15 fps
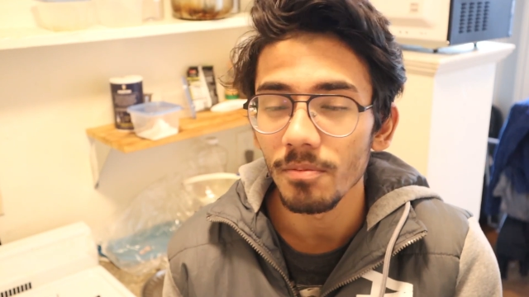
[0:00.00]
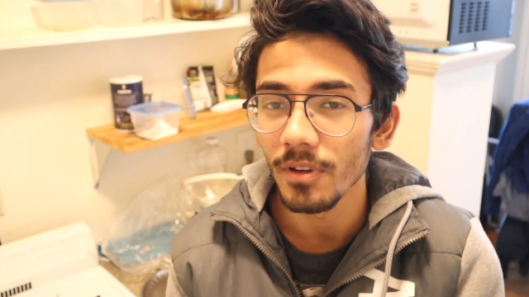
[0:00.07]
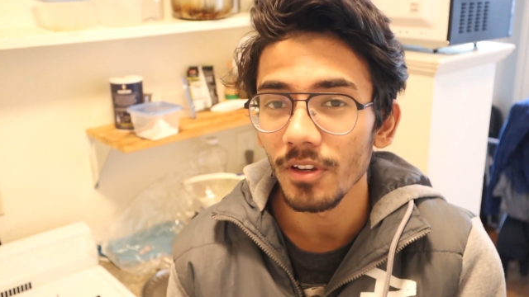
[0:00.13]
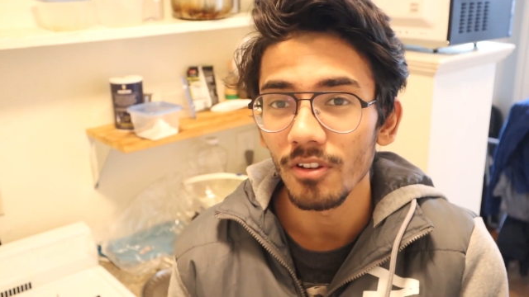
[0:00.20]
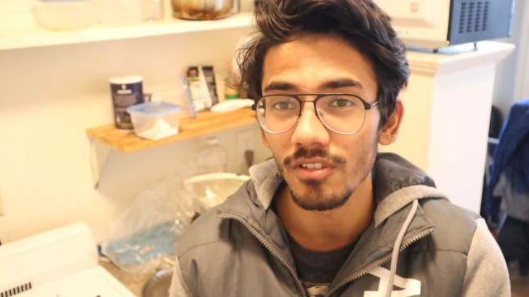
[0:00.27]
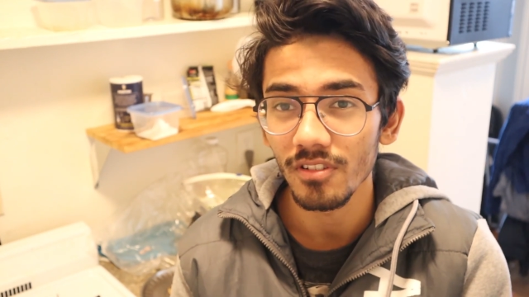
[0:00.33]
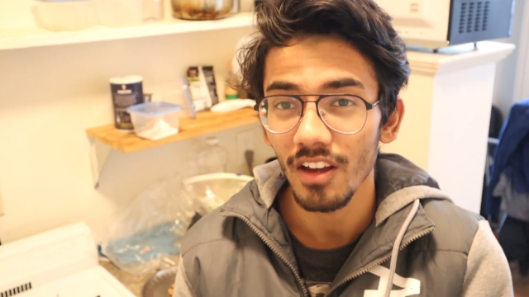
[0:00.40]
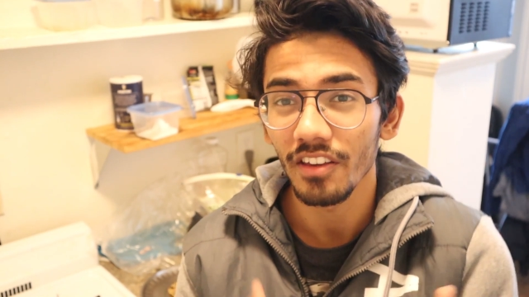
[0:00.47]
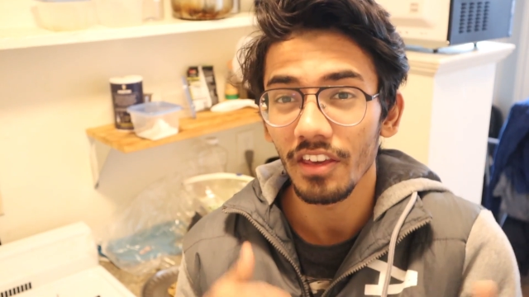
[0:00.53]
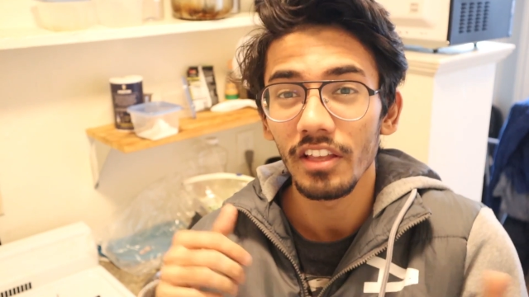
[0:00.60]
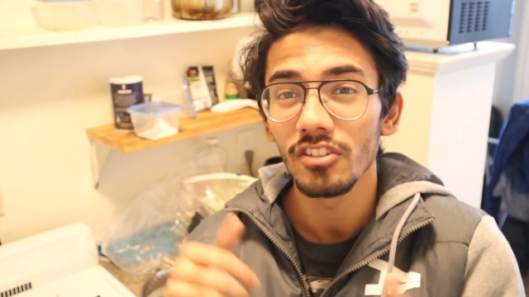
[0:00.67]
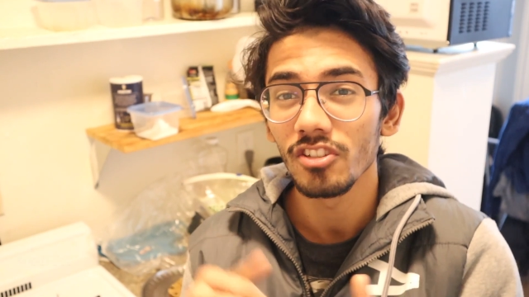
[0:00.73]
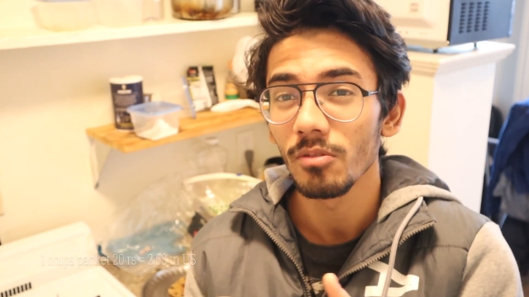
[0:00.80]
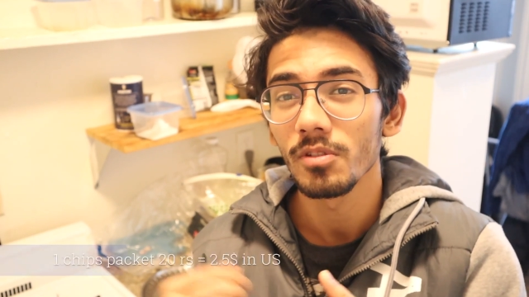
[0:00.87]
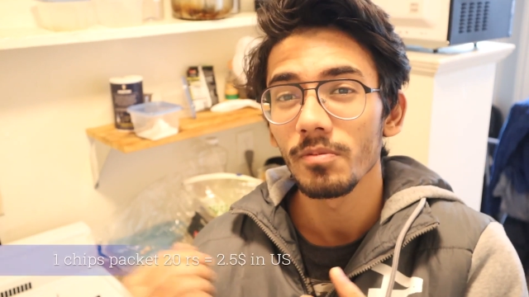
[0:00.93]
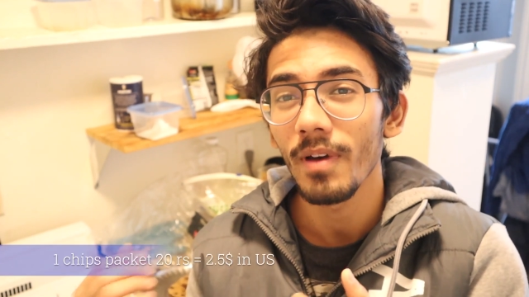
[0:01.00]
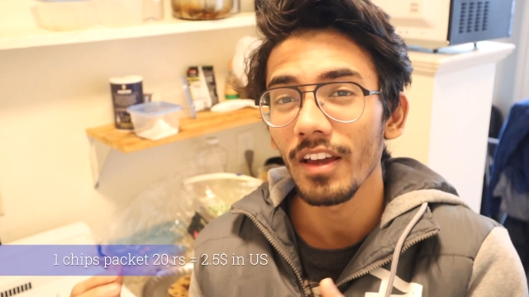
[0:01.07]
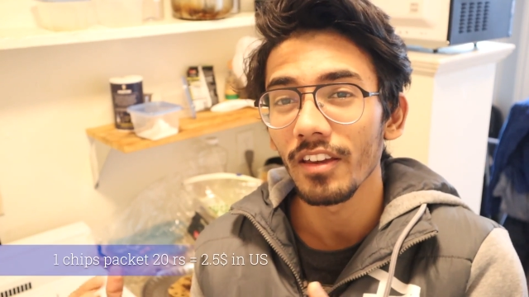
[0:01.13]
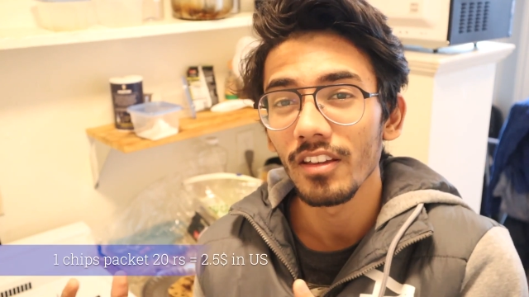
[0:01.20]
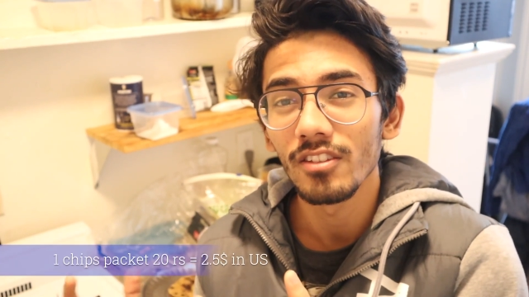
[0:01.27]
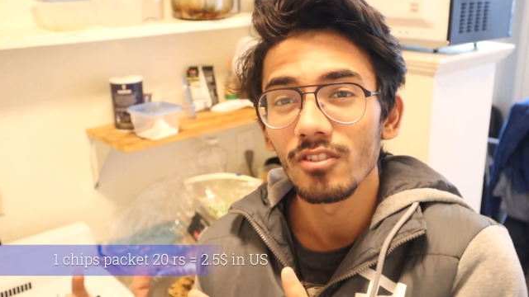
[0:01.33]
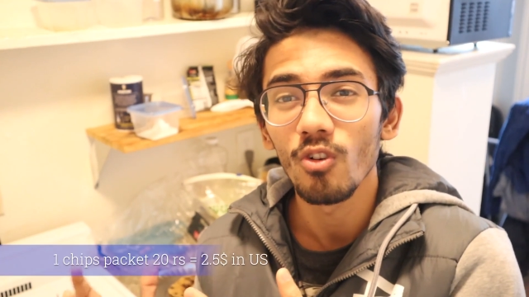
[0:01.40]
because again, chips
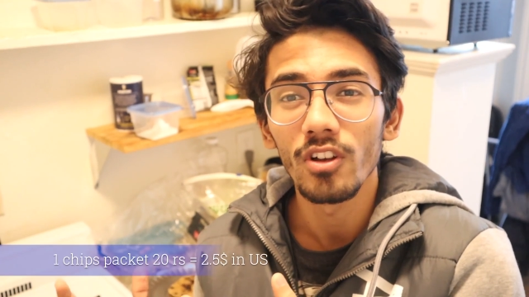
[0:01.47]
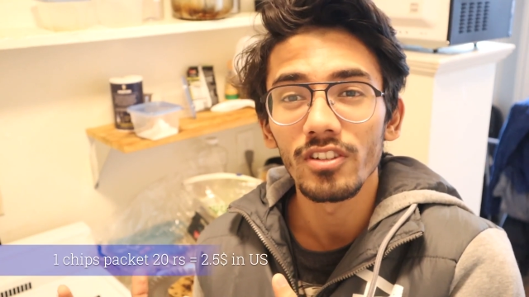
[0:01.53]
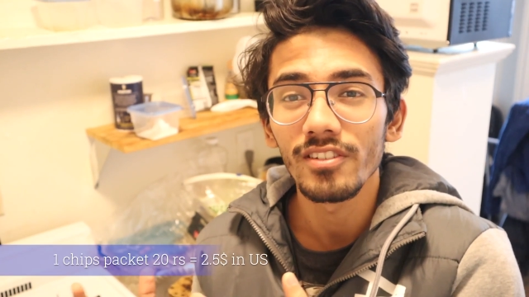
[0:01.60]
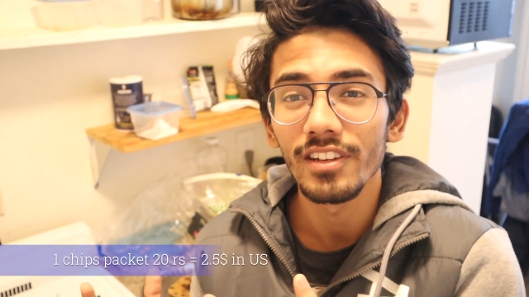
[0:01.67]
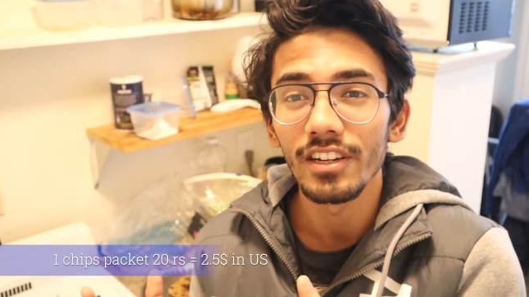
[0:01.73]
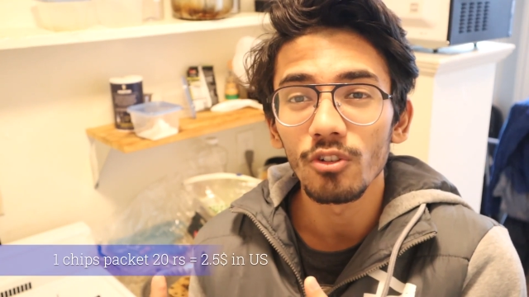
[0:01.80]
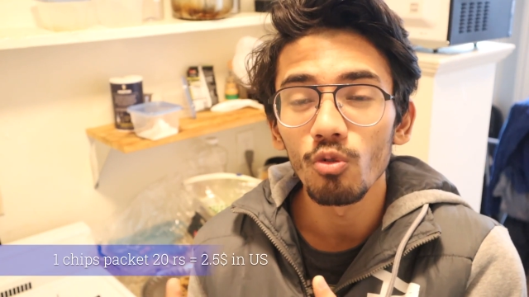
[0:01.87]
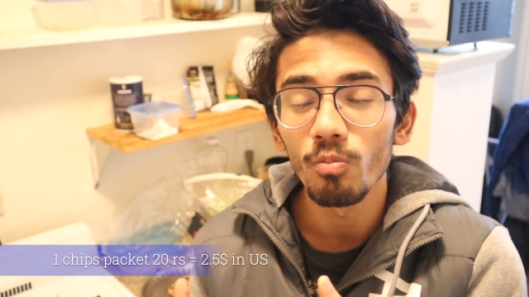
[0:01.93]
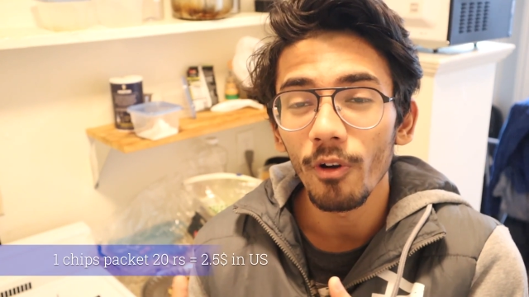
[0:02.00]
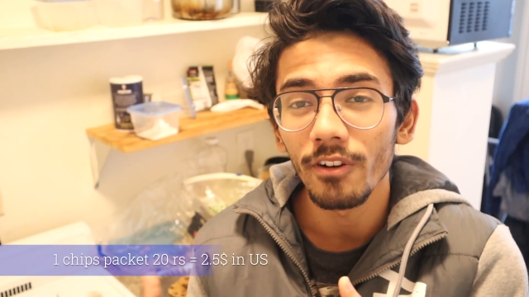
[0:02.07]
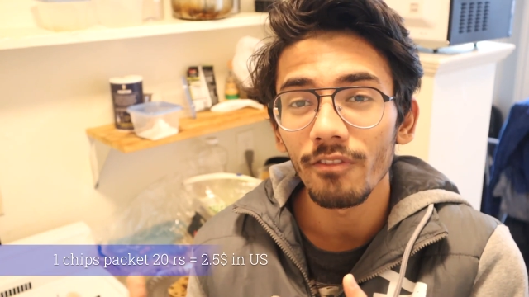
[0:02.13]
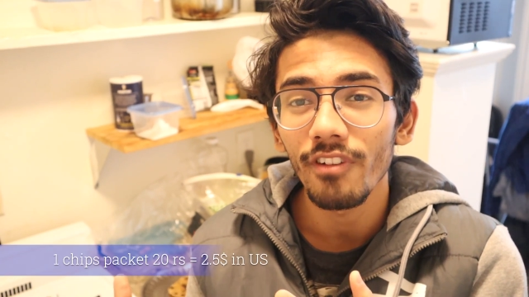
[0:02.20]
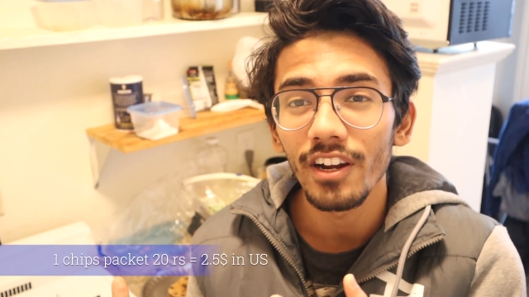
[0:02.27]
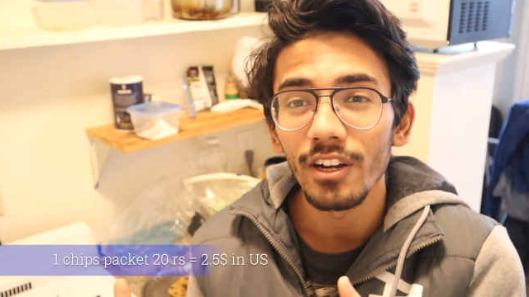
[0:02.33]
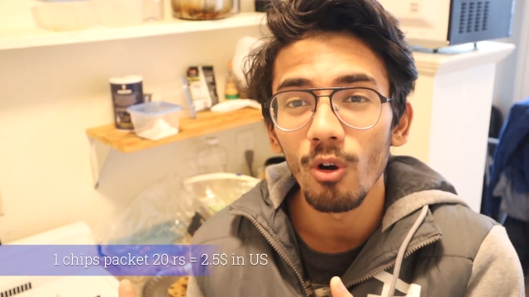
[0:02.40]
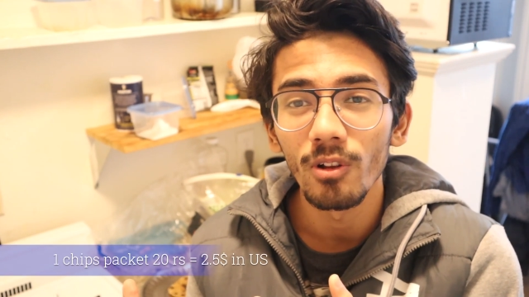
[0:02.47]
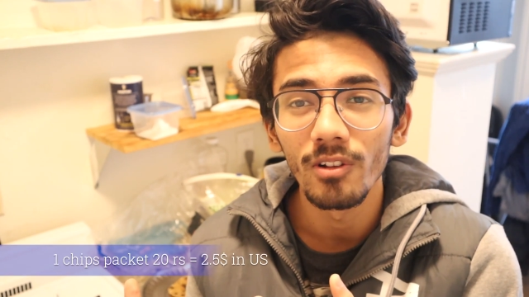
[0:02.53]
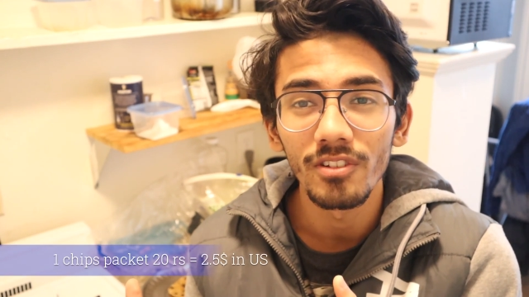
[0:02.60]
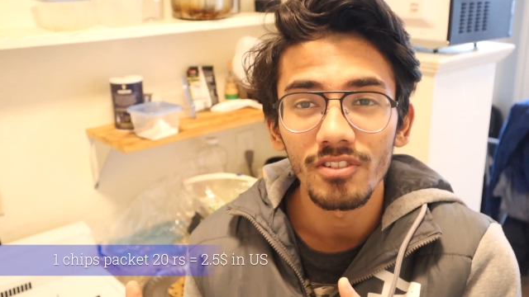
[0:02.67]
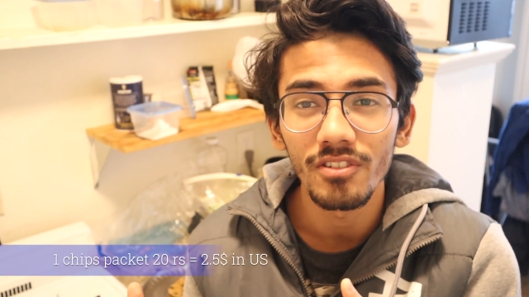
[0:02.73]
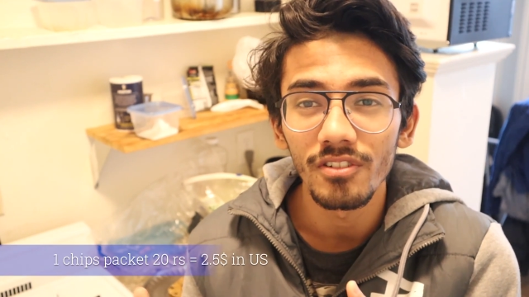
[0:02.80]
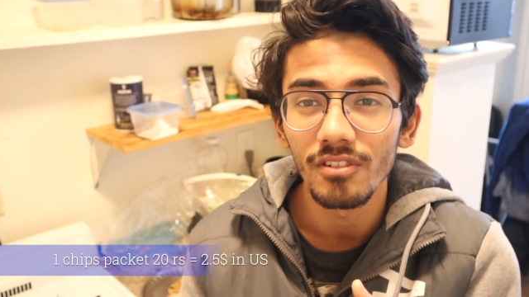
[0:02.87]
packets cost like two point five
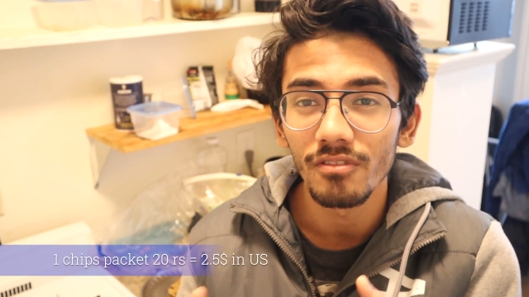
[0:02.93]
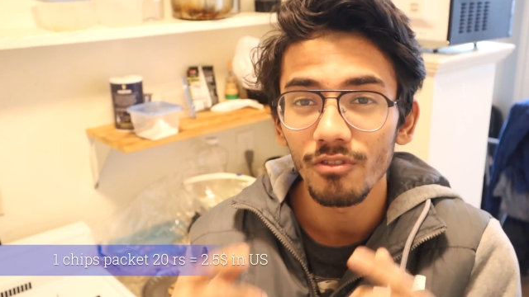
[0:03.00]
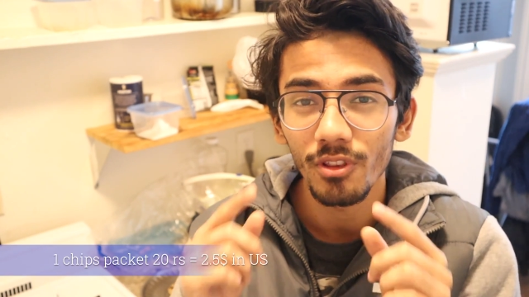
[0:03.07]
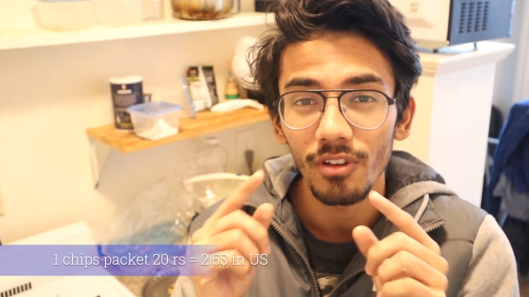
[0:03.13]
dollars here for